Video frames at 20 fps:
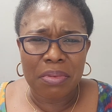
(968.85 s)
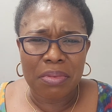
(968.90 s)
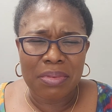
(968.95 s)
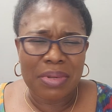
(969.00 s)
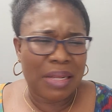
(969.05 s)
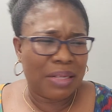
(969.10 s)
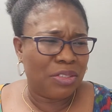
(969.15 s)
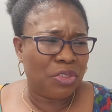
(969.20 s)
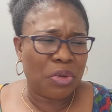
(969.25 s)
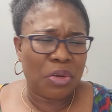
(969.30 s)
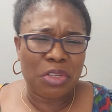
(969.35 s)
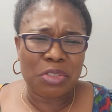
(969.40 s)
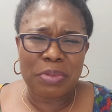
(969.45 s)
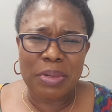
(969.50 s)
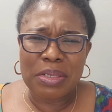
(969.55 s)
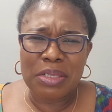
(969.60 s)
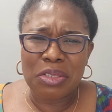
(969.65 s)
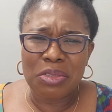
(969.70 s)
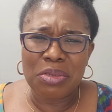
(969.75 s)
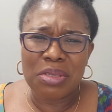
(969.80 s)
that your
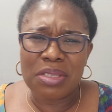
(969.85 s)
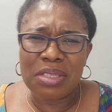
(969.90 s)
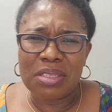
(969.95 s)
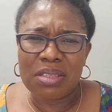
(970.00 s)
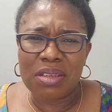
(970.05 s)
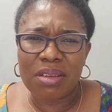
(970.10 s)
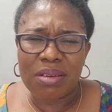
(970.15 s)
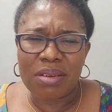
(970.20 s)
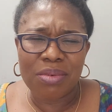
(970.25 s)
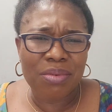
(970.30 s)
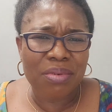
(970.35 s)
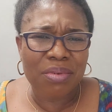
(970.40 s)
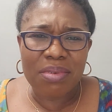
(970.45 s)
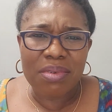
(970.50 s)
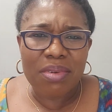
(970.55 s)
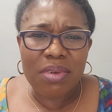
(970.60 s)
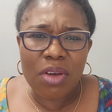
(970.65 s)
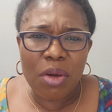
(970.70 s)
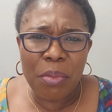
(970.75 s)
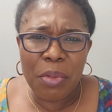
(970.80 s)
husband is doing this.
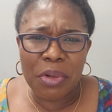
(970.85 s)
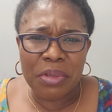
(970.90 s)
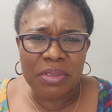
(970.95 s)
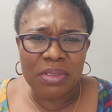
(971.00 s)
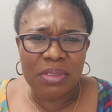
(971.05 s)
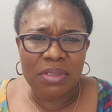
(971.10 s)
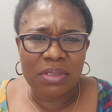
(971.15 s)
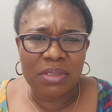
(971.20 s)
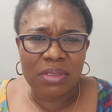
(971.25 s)
Come on.